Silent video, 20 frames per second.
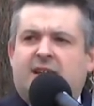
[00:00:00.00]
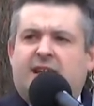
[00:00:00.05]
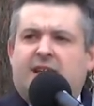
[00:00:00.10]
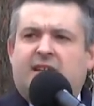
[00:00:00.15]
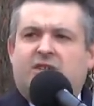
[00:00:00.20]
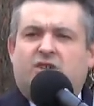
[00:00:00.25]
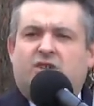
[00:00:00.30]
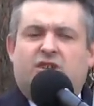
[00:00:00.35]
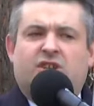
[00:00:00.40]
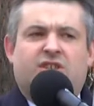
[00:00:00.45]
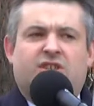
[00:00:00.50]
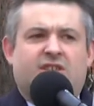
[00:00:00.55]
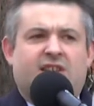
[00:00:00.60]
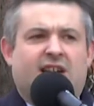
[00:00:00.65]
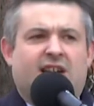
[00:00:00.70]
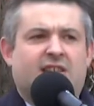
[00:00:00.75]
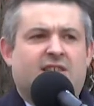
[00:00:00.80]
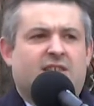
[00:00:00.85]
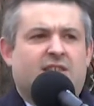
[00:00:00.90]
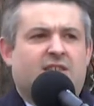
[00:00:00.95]
he took a
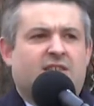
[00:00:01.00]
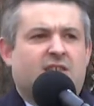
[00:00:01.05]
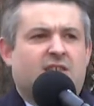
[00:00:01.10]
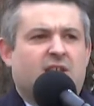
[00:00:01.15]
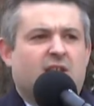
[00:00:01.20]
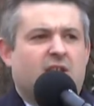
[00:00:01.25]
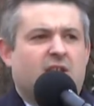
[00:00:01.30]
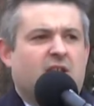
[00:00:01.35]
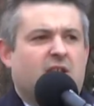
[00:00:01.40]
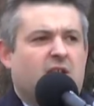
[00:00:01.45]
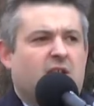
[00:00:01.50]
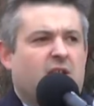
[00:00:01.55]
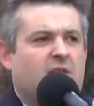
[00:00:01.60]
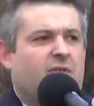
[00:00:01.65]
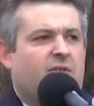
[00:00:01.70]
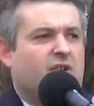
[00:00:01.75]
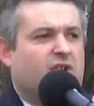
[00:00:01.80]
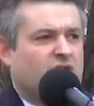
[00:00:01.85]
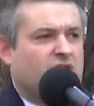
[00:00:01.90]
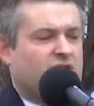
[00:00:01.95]
stance
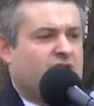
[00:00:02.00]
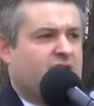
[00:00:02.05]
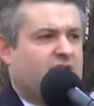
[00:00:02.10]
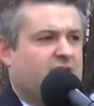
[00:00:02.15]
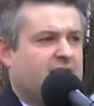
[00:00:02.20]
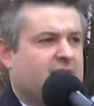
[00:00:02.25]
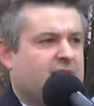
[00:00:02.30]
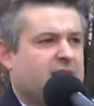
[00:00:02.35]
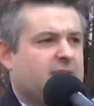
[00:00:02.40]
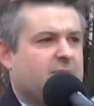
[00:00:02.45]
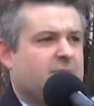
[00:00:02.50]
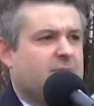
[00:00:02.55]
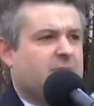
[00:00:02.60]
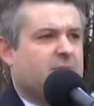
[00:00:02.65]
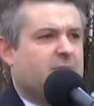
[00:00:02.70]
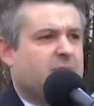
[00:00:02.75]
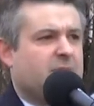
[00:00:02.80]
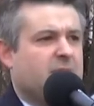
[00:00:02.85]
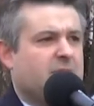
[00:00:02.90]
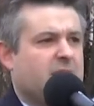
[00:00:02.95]
for justice.
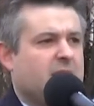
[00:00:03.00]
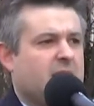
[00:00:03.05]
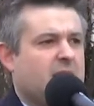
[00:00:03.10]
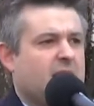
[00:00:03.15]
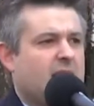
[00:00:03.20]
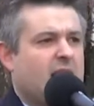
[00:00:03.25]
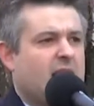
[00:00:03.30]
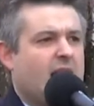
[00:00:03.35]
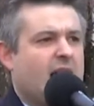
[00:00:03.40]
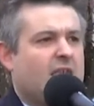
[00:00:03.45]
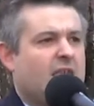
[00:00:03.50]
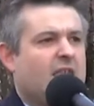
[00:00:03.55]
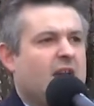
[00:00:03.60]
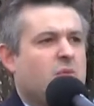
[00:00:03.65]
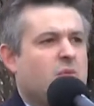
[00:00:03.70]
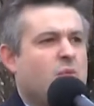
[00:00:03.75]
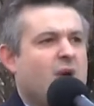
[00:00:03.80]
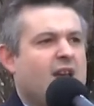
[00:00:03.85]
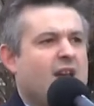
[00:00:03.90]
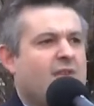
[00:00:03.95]
And
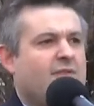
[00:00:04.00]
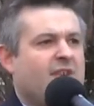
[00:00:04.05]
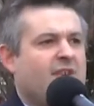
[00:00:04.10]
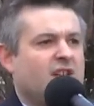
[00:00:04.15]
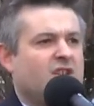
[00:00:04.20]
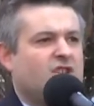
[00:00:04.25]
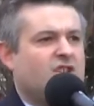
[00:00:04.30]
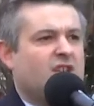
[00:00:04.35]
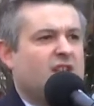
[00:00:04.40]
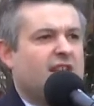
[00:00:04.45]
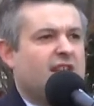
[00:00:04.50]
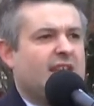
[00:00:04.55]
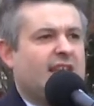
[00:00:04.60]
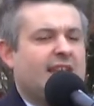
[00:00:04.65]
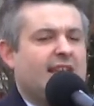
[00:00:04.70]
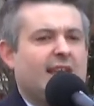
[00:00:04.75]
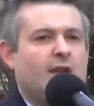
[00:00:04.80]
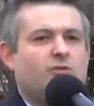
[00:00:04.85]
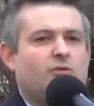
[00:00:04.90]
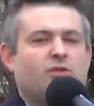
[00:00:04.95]
then when eventually
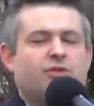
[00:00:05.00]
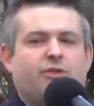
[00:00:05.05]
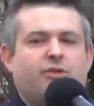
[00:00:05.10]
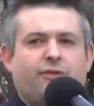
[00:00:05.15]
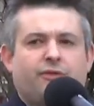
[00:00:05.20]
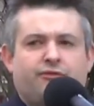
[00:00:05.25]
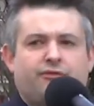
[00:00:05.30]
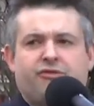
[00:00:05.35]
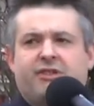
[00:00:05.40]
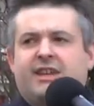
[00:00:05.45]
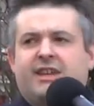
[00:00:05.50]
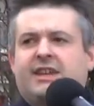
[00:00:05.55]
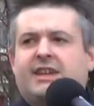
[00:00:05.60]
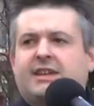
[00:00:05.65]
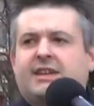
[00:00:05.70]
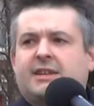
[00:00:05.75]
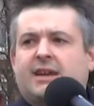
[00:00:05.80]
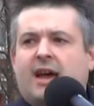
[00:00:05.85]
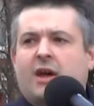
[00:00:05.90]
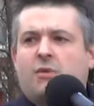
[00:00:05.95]
he was
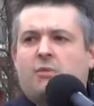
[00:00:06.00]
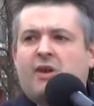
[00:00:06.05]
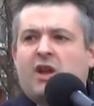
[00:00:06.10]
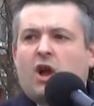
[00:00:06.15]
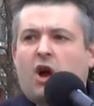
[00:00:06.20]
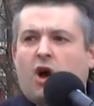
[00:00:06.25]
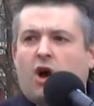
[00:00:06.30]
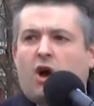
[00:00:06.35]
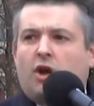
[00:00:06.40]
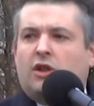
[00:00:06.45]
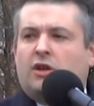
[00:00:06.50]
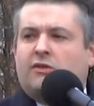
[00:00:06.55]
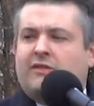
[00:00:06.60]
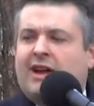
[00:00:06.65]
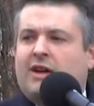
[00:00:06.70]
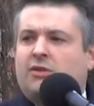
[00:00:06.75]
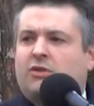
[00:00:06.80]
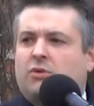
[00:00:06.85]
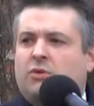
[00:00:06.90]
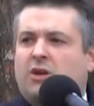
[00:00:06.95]
freed, and we all
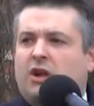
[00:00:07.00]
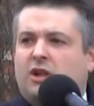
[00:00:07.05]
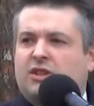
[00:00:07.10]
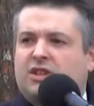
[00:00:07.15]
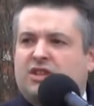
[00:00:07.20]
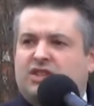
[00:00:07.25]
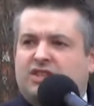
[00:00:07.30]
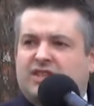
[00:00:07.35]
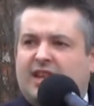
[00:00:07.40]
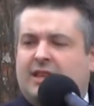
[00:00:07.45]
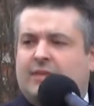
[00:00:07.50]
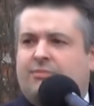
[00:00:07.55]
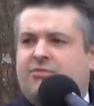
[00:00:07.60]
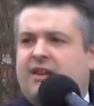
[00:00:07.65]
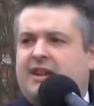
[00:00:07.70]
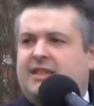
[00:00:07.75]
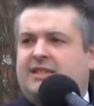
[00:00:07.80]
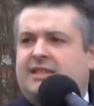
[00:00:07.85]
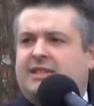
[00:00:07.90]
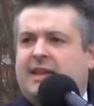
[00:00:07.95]
around the world
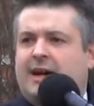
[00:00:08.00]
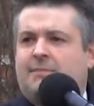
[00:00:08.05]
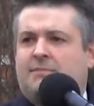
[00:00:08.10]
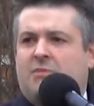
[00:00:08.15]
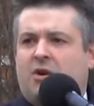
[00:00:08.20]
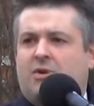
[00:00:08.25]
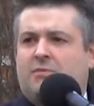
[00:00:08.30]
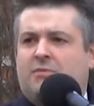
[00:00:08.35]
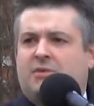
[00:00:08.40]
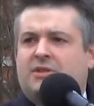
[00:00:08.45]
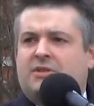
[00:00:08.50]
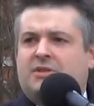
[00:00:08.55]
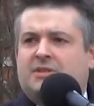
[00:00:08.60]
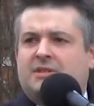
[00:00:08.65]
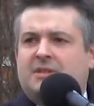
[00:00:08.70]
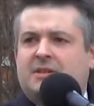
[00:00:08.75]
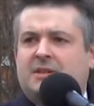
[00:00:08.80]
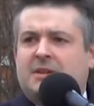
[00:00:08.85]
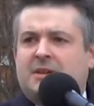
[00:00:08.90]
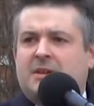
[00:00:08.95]
celebrated that moment,
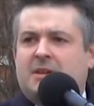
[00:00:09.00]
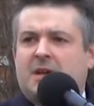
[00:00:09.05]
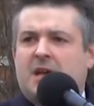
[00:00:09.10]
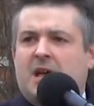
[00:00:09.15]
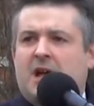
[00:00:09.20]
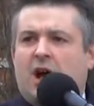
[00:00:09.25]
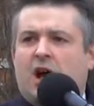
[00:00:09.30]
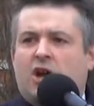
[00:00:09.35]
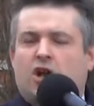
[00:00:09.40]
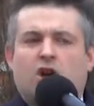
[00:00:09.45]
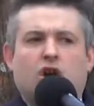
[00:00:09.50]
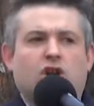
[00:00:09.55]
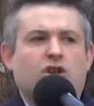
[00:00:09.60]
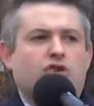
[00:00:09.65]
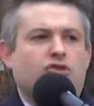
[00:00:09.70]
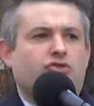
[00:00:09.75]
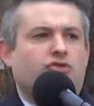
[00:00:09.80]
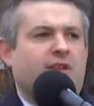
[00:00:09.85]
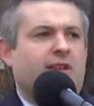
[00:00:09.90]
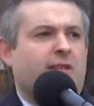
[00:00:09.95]
a
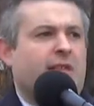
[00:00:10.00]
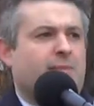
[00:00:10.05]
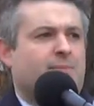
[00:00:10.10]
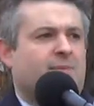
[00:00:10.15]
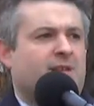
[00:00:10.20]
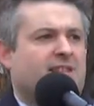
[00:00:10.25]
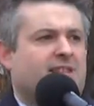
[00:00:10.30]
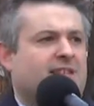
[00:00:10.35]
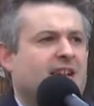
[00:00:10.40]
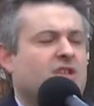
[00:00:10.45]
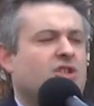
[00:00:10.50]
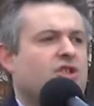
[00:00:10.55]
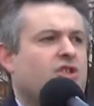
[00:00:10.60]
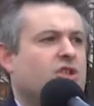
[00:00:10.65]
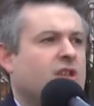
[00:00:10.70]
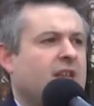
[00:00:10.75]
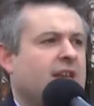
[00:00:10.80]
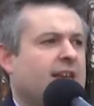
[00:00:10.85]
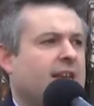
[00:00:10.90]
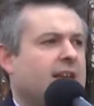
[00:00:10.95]
country that
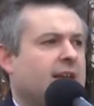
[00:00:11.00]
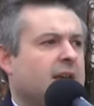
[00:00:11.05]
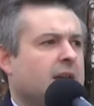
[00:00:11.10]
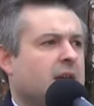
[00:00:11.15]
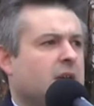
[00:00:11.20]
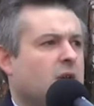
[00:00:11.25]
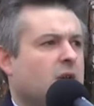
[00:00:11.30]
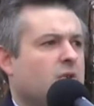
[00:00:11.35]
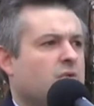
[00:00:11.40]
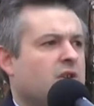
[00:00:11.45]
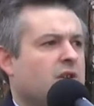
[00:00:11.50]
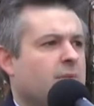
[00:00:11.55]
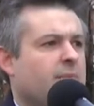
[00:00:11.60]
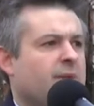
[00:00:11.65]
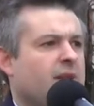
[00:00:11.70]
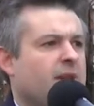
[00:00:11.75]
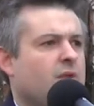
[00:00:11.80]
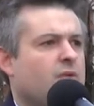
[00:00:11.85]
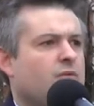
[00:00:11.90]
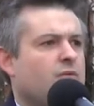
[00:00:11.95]
potentially would have
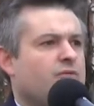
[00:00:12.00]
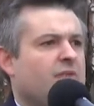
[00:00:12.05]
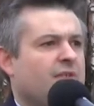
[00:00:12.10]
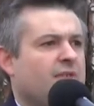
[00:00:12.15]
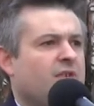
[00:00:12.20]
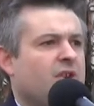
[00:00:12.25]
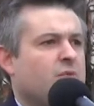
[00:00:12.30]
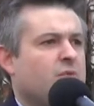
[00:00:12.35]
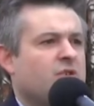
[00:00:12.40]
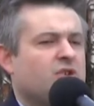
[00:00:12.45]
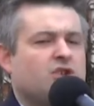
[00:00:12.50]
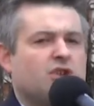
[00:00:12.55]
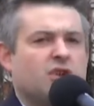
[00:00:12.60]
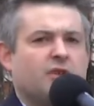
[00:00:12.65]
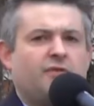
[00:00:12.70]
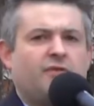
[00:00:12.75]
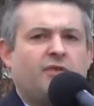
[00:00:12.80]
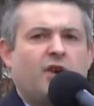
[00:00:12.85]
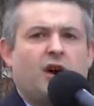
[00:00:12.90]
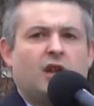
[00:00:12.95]
been riven, which could
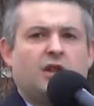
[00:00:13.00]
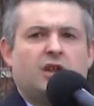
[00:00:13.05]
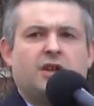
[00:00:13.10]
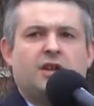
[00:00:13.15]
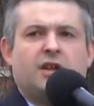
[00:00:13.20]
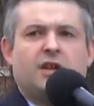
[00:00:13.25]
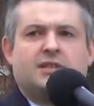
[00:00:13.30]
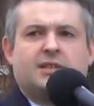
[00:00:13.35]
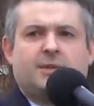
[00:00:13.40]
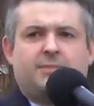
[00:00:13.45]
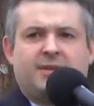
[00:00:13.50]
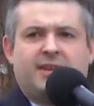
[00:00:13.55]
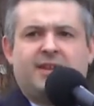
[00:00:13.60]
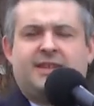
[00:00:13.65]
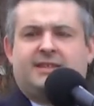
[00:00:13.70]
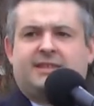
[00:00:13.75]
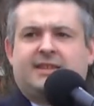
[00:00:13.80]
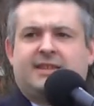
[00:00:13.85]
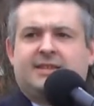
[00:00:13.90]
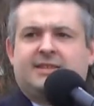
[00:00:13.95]
have fallen to
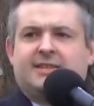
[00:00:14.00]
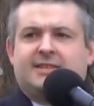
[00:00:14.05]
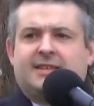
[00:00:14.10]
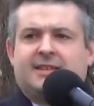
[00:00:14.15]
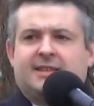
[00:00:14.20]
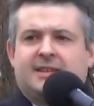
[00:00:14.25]
pieces,